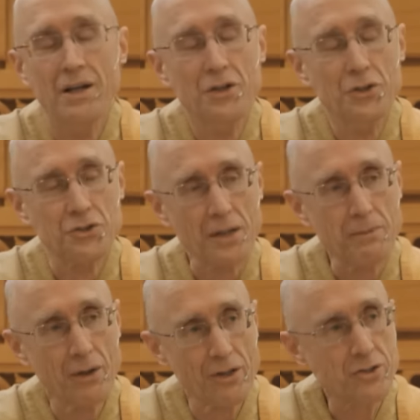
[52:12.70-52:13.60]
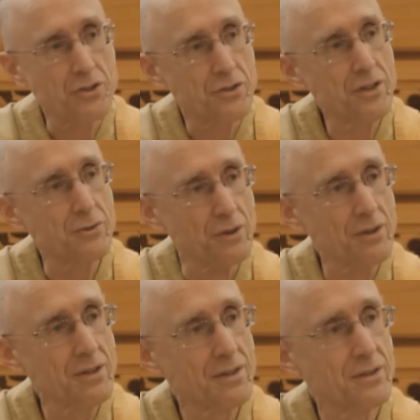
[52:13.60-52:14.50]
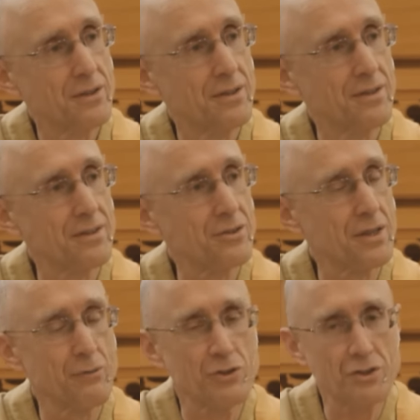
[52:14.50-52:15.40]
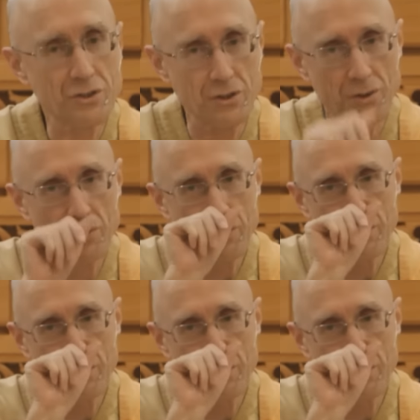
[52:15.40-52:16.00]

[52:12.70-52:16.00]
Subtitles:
St. Mary's Cathedral, San Francisco,